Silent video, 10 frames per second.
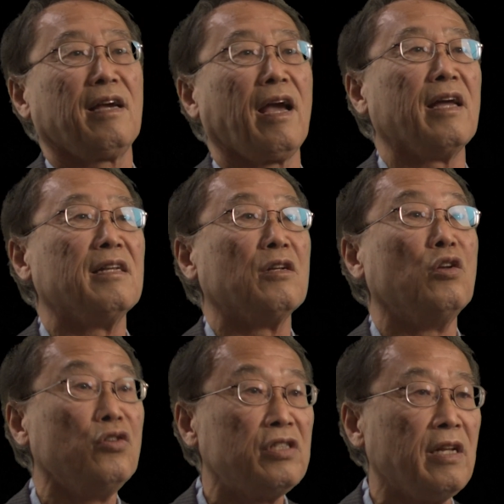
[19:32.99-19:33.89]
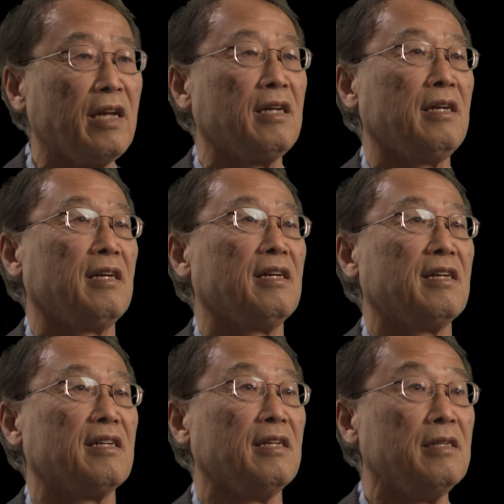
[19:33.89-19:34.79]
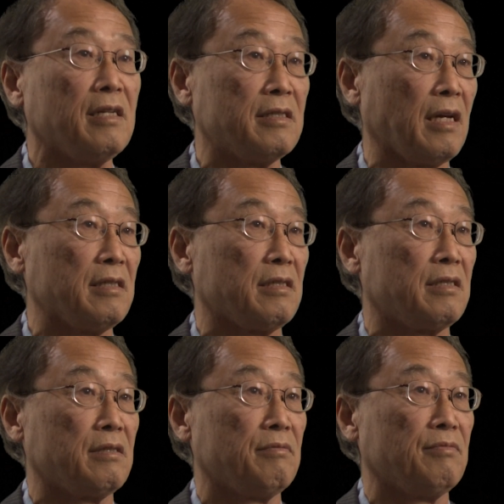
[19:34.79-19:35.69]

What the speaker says: and loosening lending standards